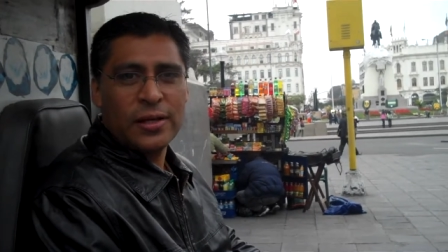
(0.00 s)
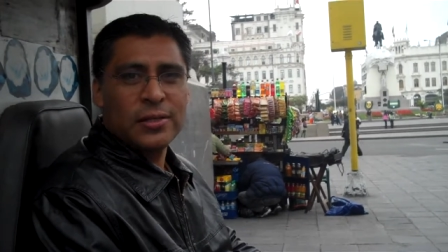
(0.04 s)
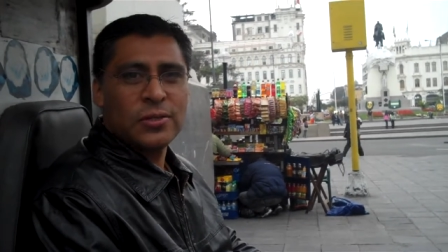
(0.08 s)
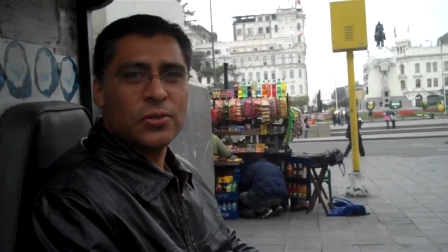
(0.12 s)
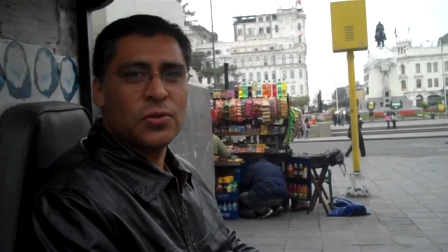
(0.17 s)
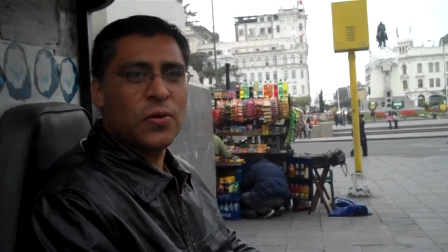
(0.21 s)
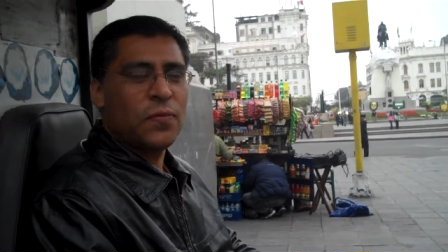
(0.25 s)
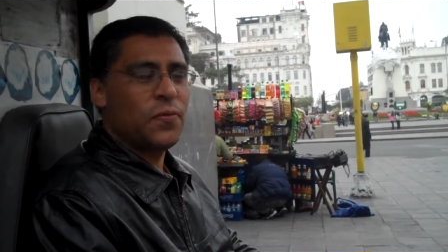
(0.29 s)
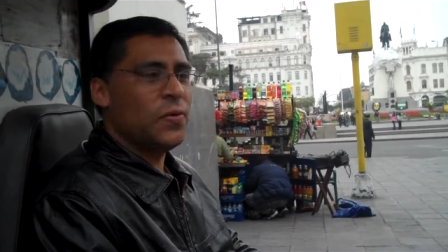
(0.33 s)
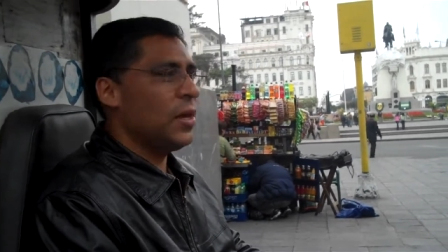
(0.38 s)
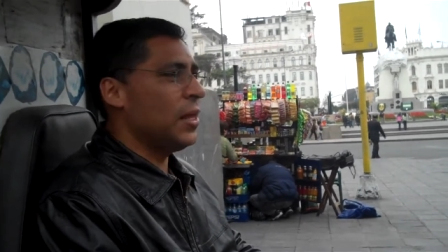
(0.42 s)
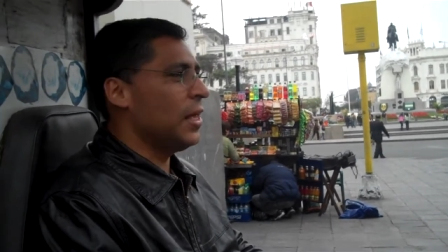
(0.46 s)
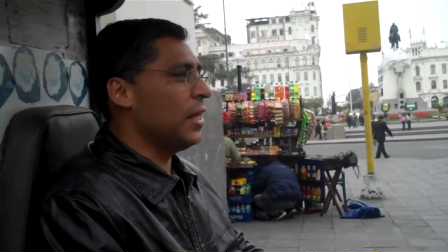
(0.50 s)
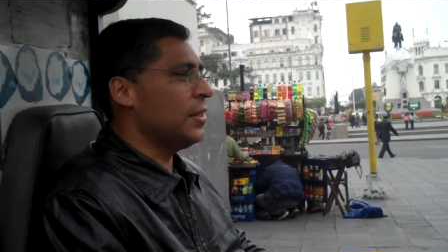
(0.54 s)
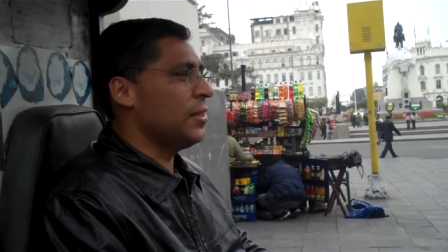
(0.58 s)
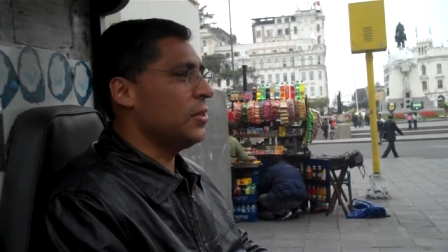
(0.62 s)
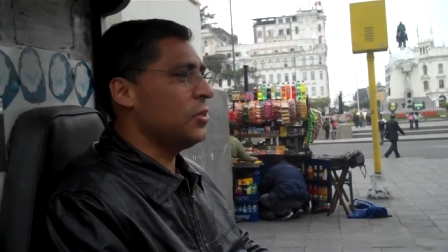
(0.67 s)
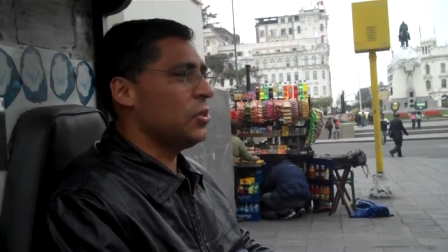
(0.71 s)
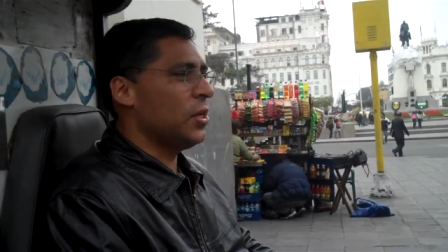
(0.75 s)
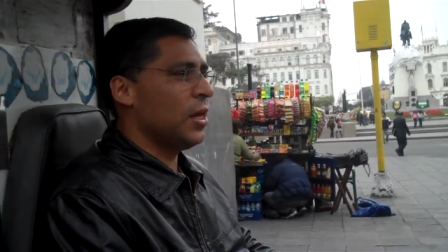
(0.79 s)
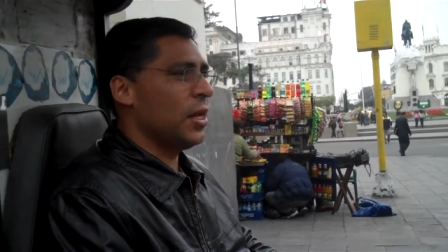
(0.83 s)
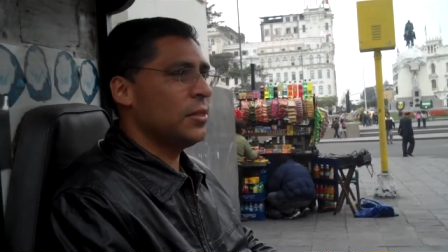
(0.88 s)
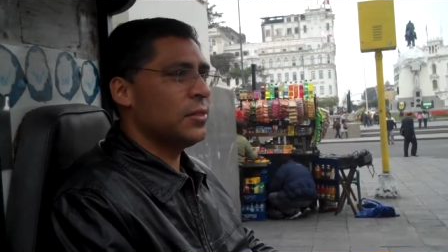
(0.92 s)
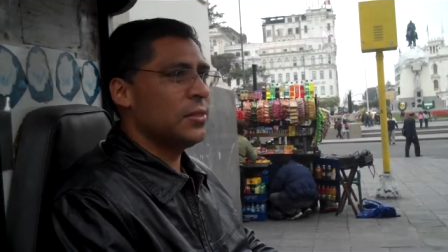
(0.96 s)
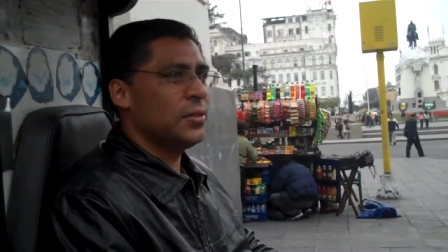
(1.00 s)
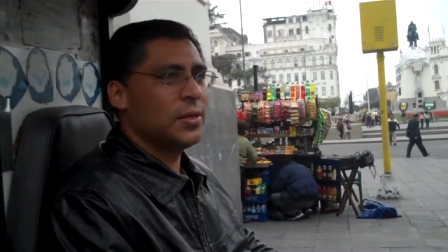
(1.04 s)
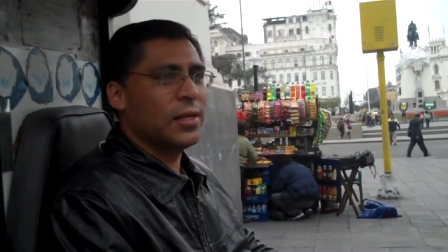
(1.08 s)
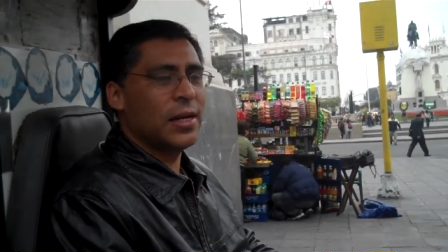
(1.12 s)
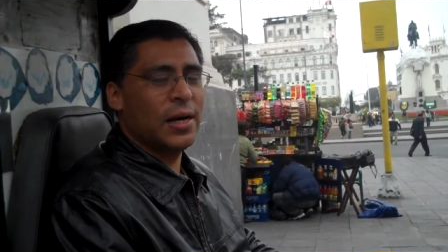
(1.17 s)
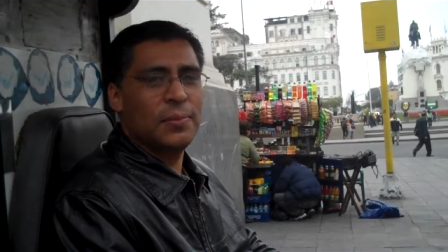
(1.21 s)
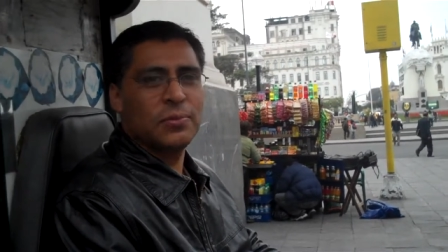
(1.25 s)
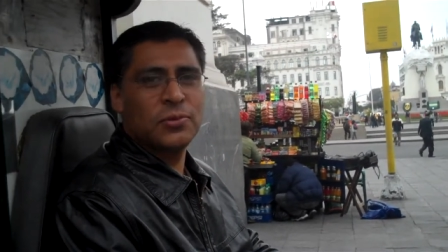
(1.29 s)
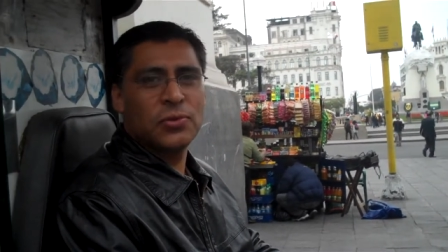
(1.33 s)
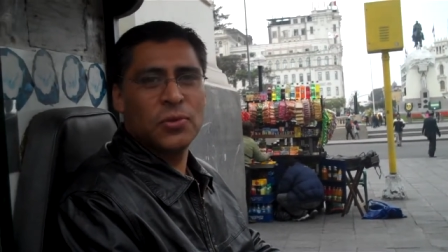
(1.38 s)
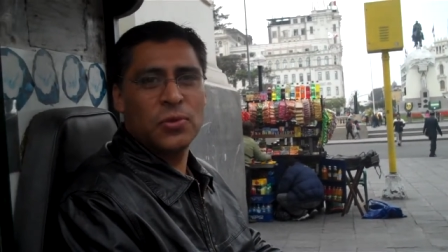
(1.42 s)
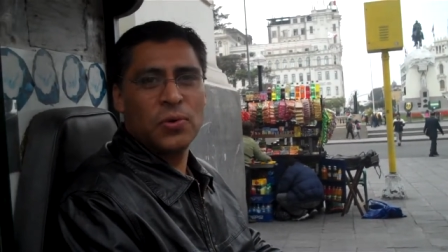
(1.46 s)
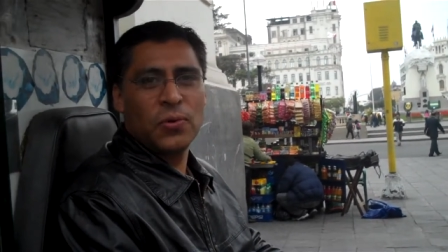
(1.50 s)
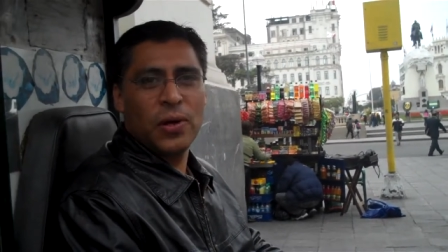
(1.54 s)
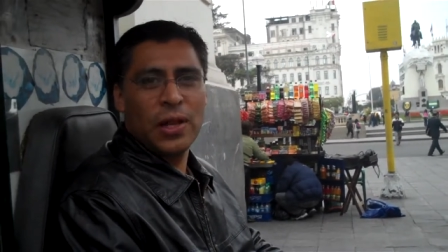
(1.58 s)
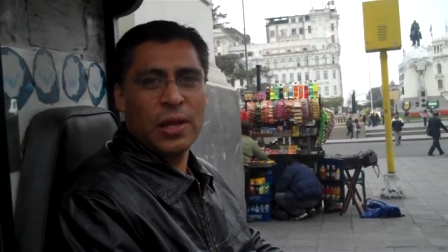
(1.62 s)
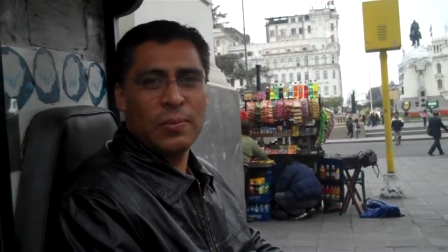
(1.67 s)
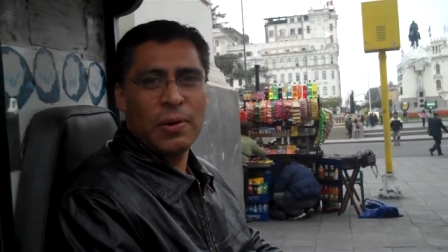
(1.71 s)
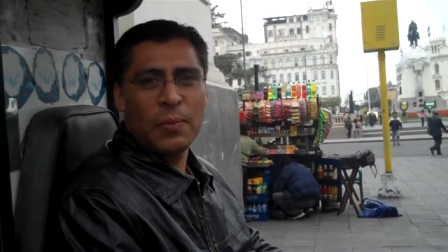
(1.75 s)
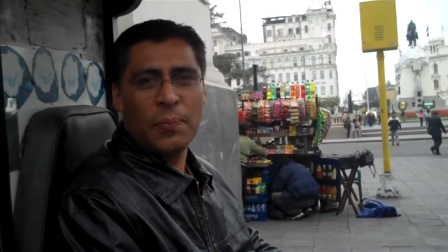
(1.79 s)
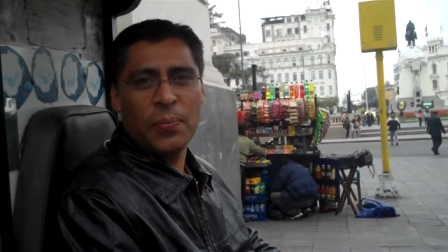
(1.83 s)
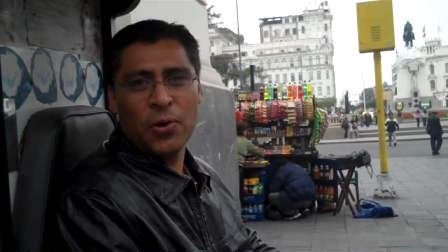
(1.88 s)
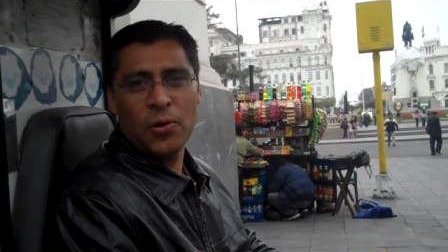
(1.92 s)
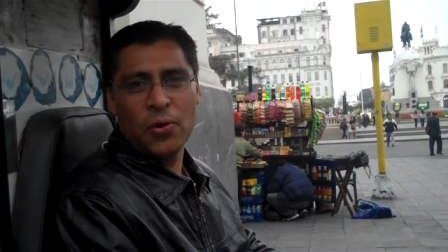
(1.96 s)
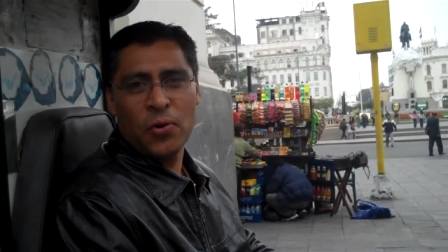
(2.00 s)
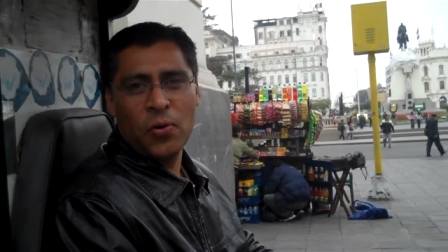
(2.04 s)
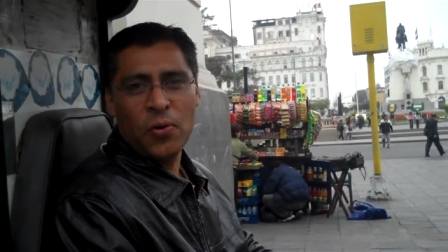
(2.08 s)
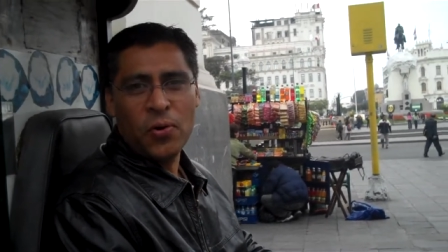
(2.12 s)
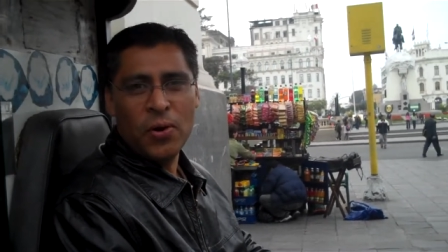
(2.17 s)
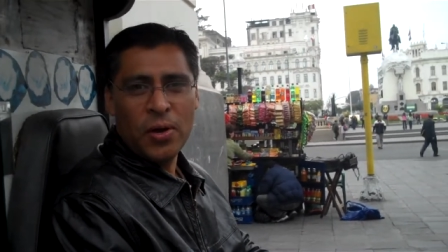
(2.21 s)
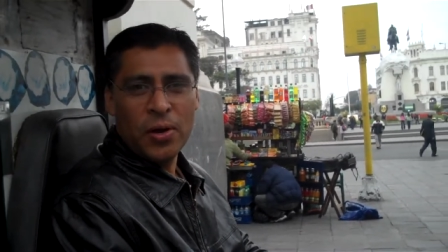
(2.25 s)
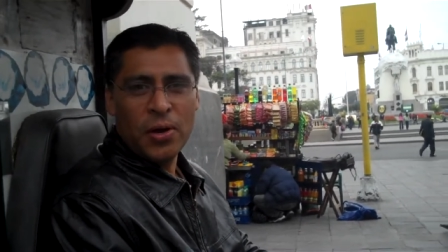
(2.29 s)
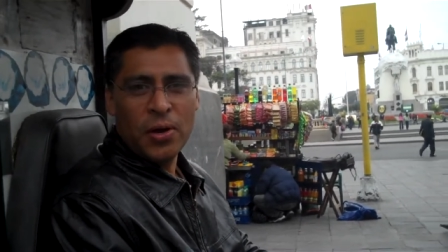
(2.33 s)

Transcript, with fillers: So if you get the chance to come to Lima, Peru,